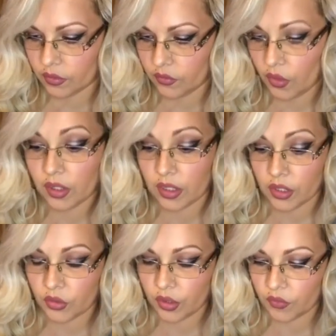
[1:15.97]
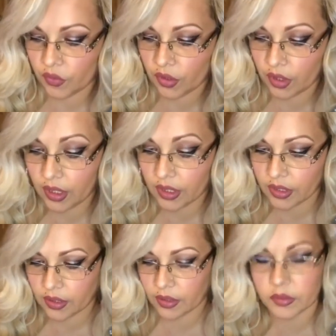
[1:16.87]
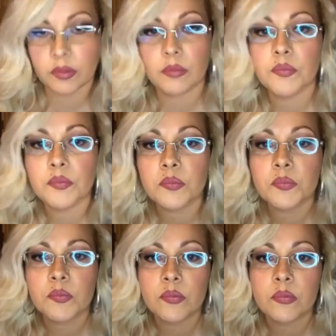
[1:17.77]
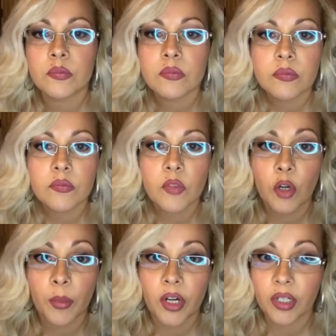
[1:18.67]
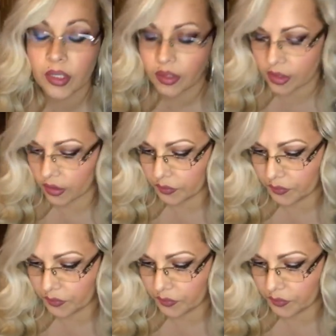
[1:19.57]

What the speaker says: for our country, for us, for Americans.